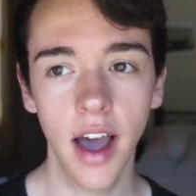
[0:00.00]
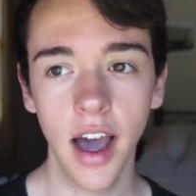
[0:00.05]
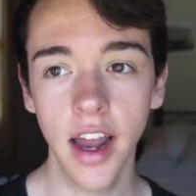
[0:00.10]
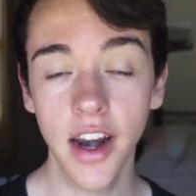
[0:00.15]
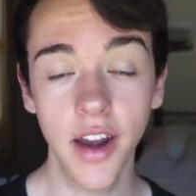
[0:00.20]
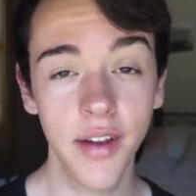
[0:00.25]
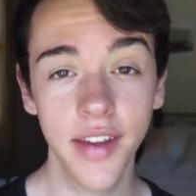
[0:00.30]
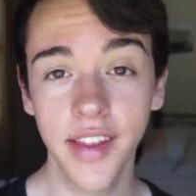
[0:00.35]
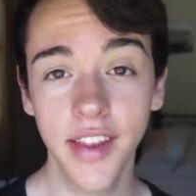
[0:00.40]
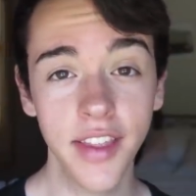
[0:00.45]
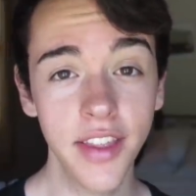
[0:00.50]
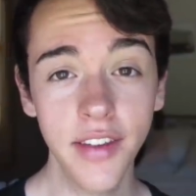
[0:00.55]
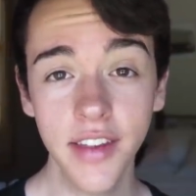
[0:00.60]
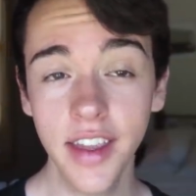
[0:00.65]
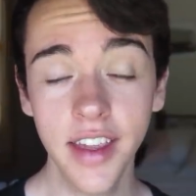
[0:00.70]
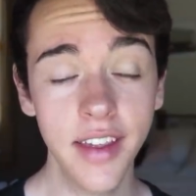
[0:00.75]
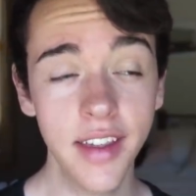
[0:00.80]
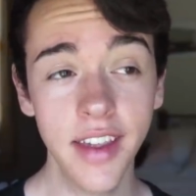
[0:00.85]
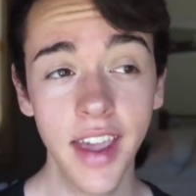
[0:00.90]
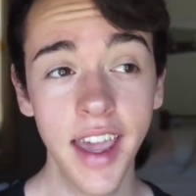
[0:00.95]
I don't know, it's just that
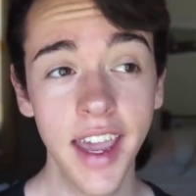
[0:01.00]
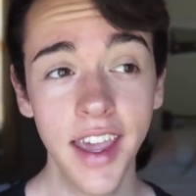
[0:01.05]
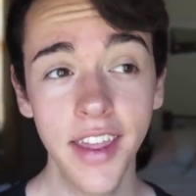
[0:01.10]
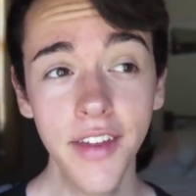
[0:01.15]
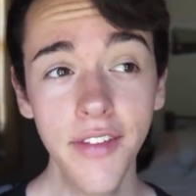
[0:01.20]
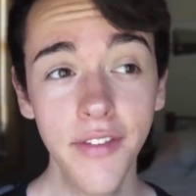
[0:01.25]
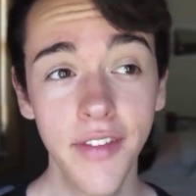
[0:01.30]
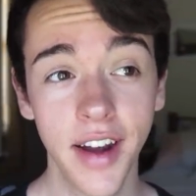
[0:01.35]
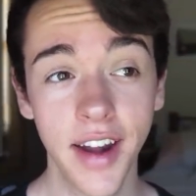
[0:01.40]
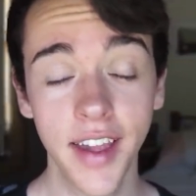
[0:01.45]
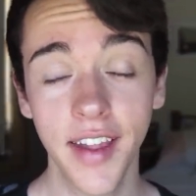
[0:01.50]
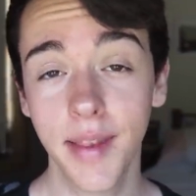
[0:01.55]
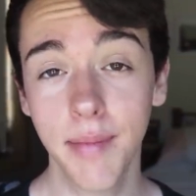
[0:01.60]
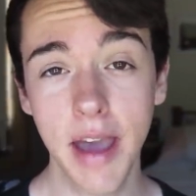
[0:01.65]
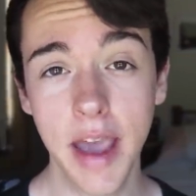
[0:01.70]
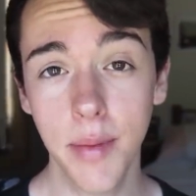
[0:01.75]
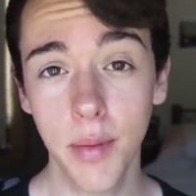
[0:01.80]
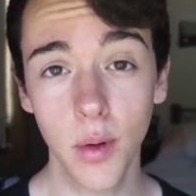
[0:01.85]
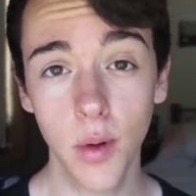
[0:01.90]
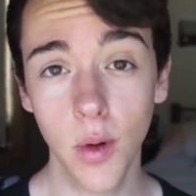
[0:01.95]
you hear the funniest
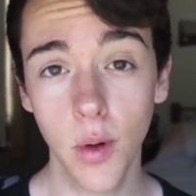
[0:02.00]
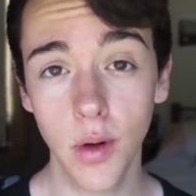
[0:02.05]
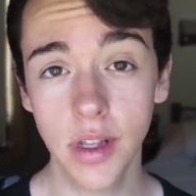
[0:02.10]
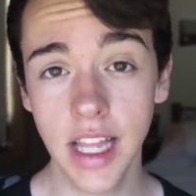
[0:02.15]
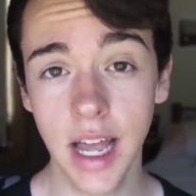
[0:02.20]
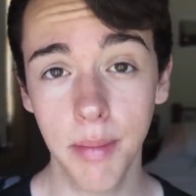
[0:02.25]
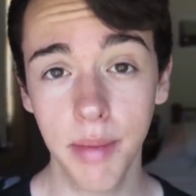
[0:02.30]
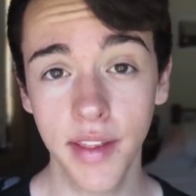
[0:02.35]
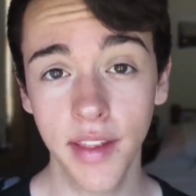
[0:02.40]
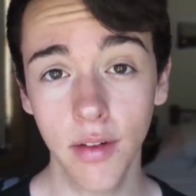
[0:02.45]
people call up.